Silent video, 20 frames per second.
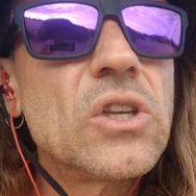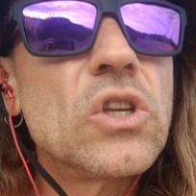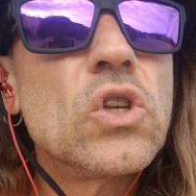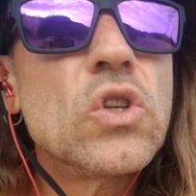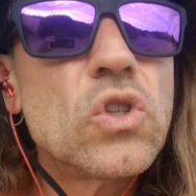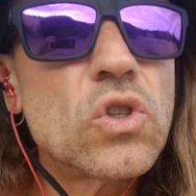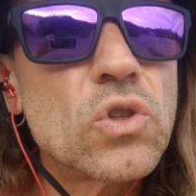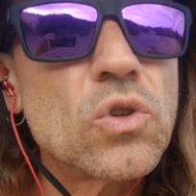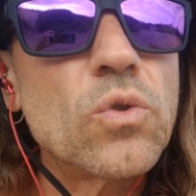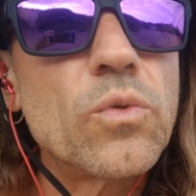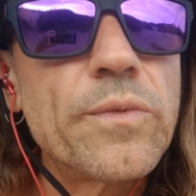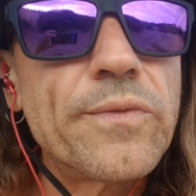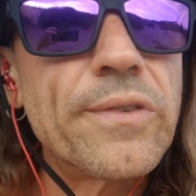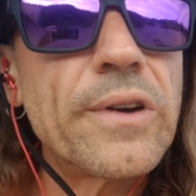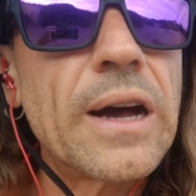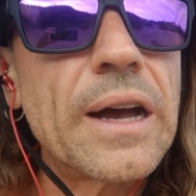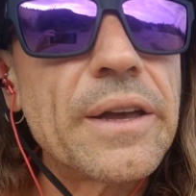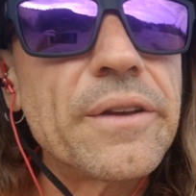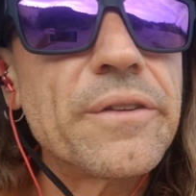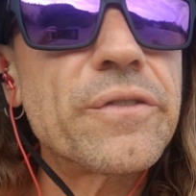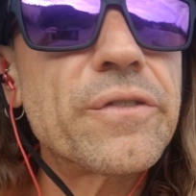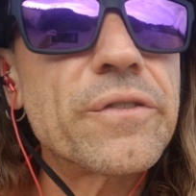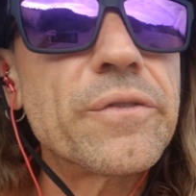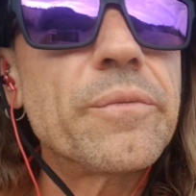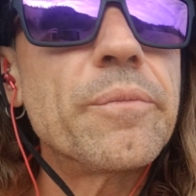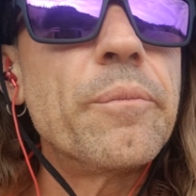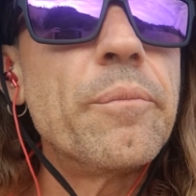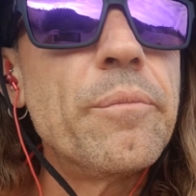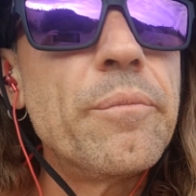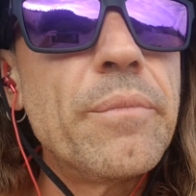survive
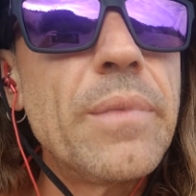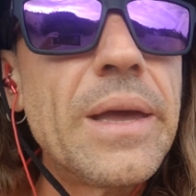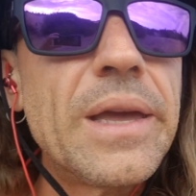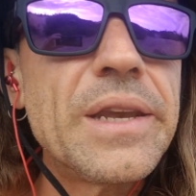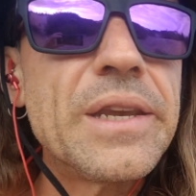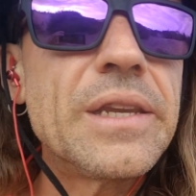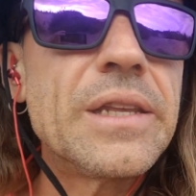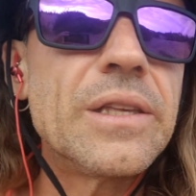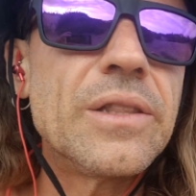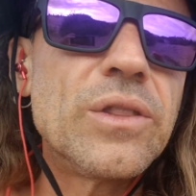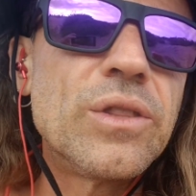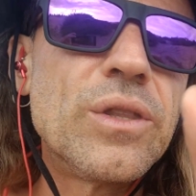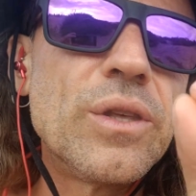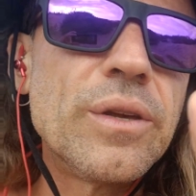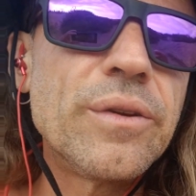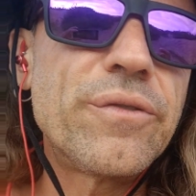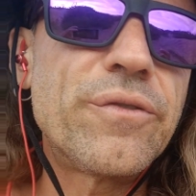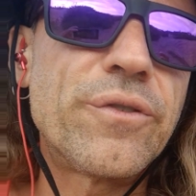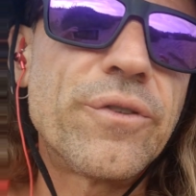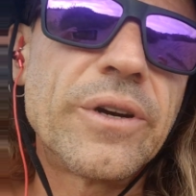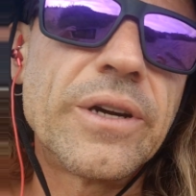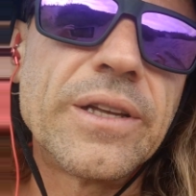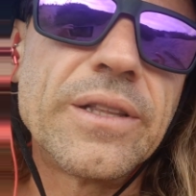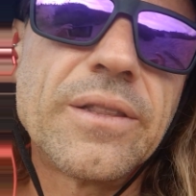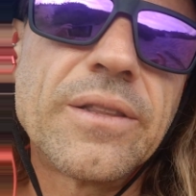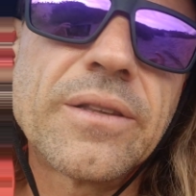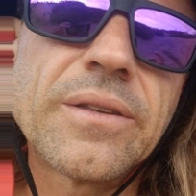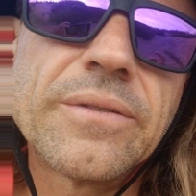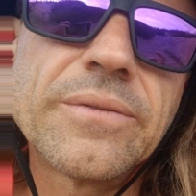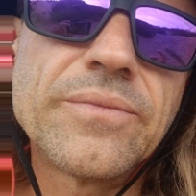many
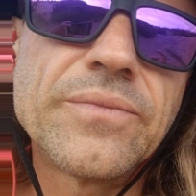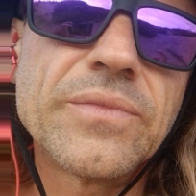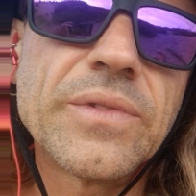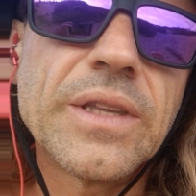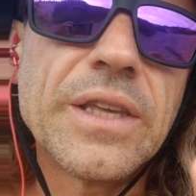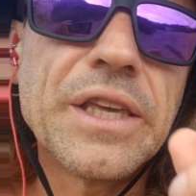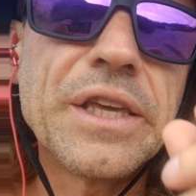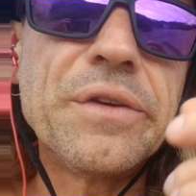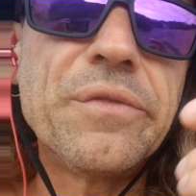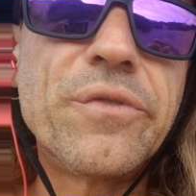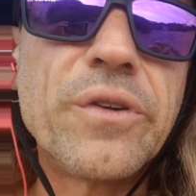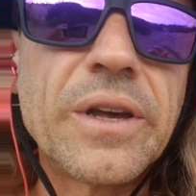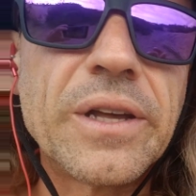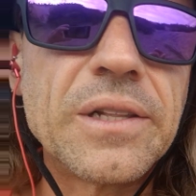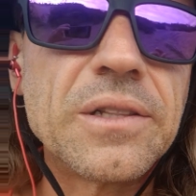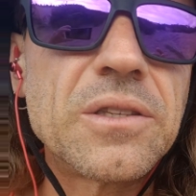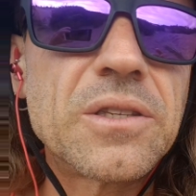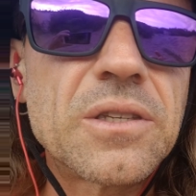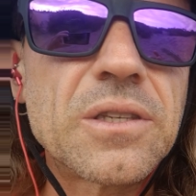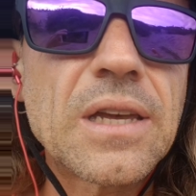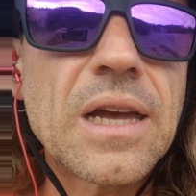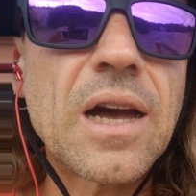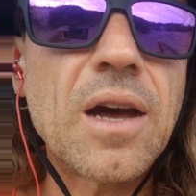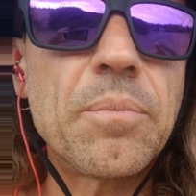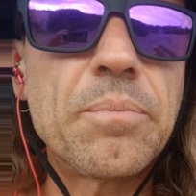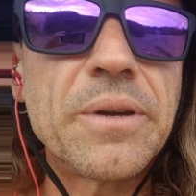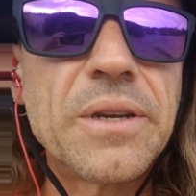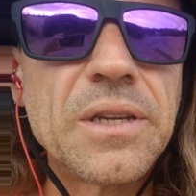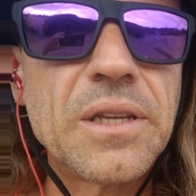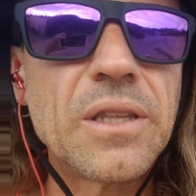different events
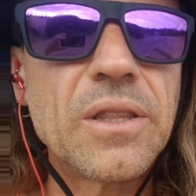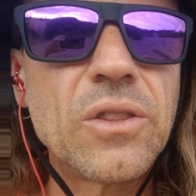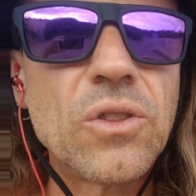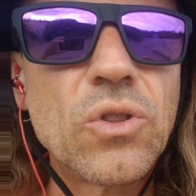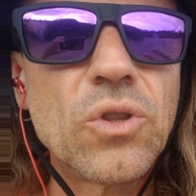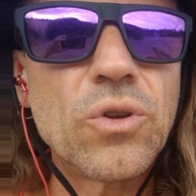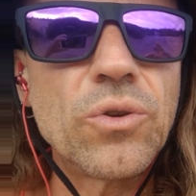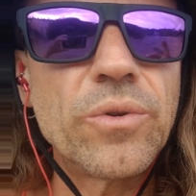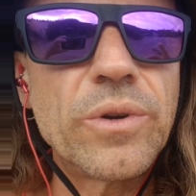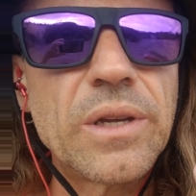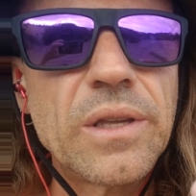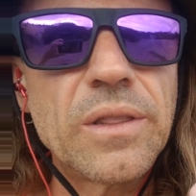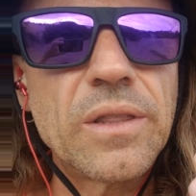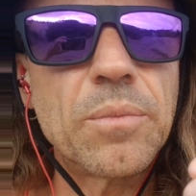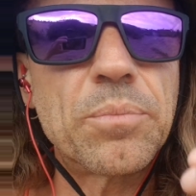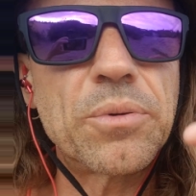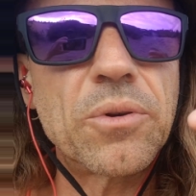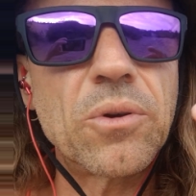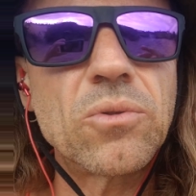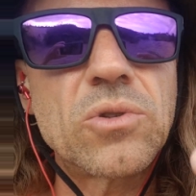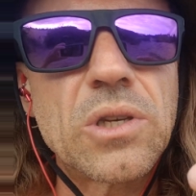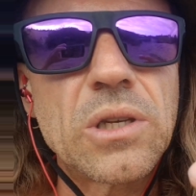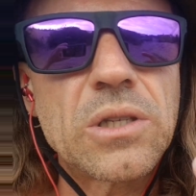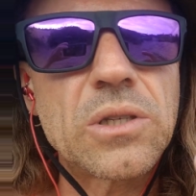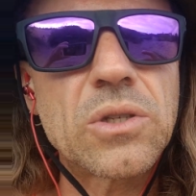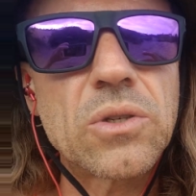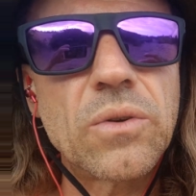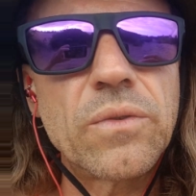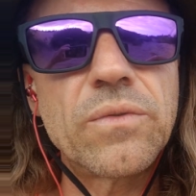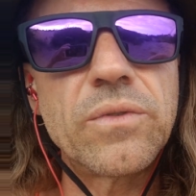happening during the
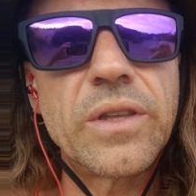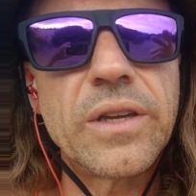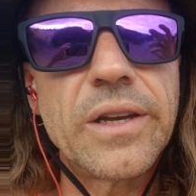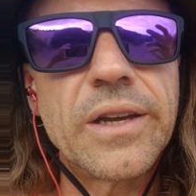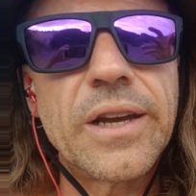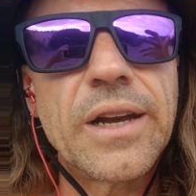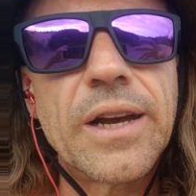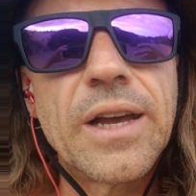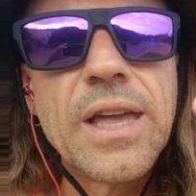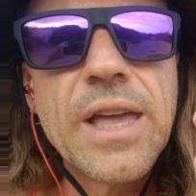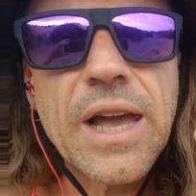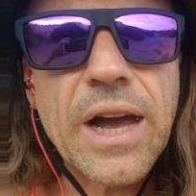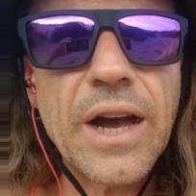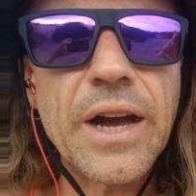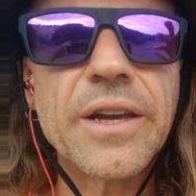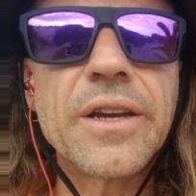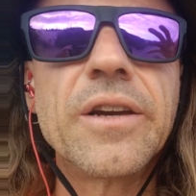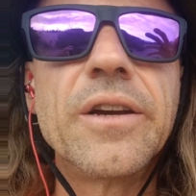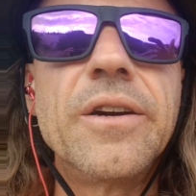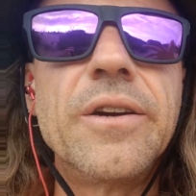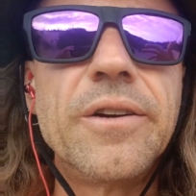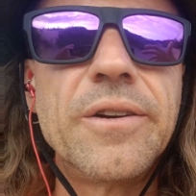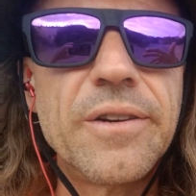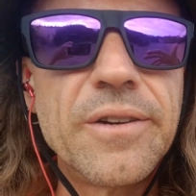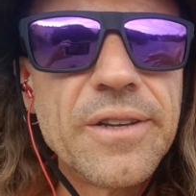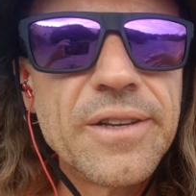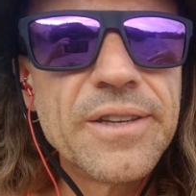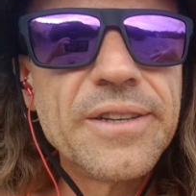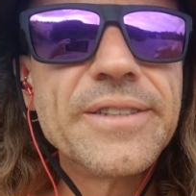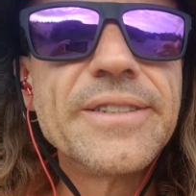process of the higher
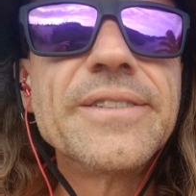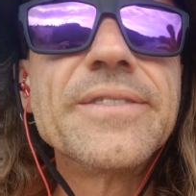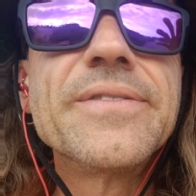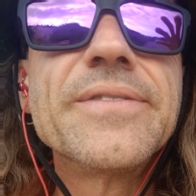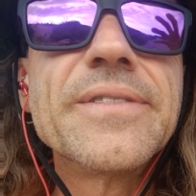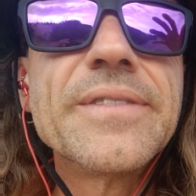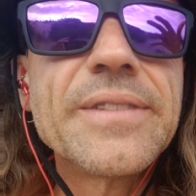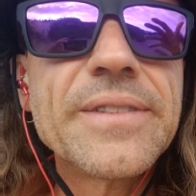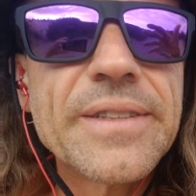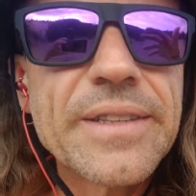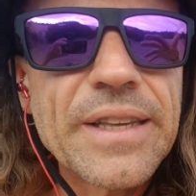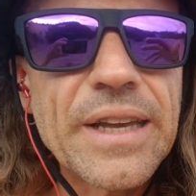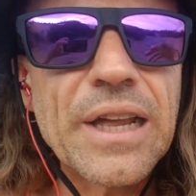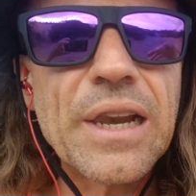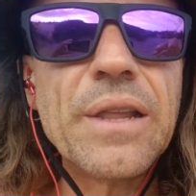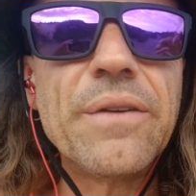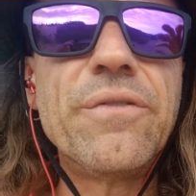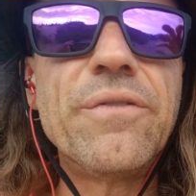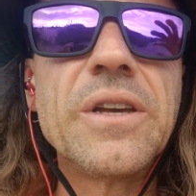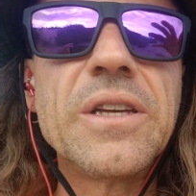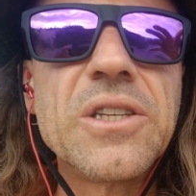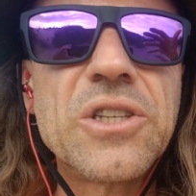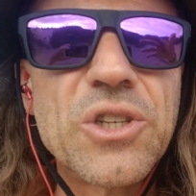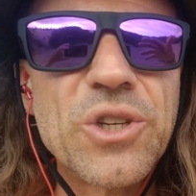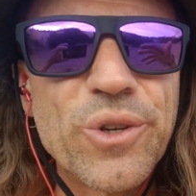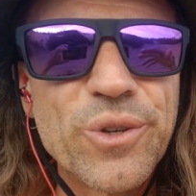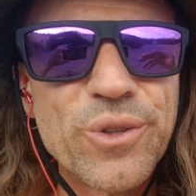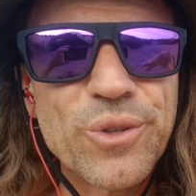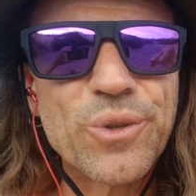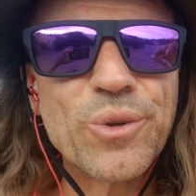
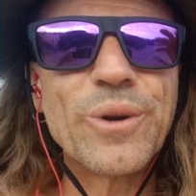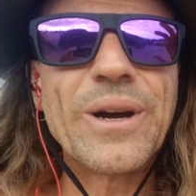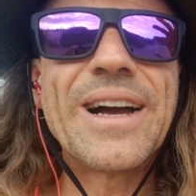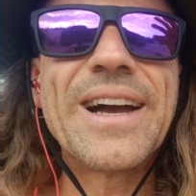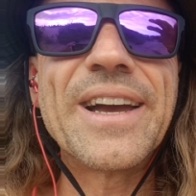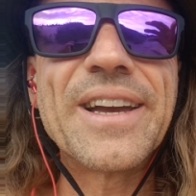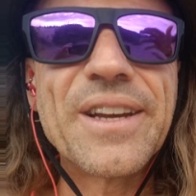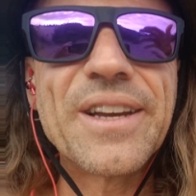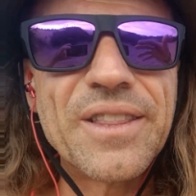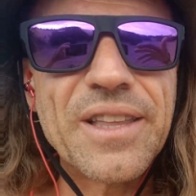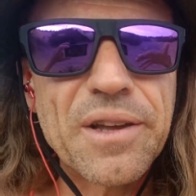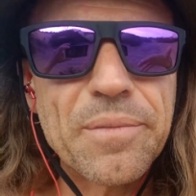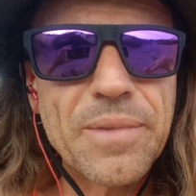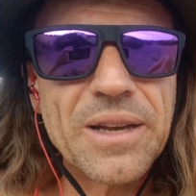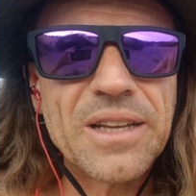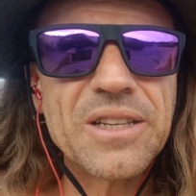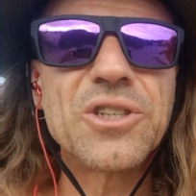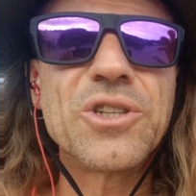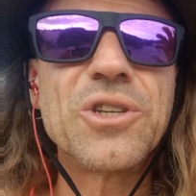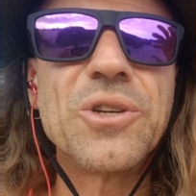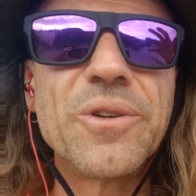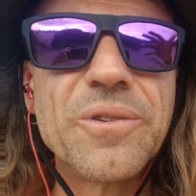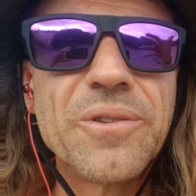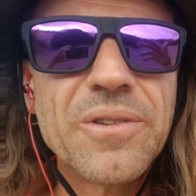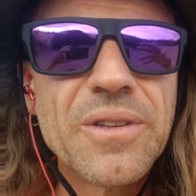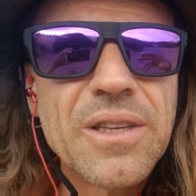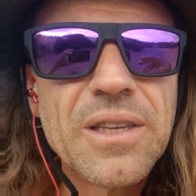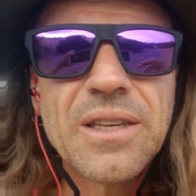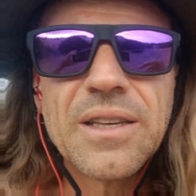elevation to a higher dimension.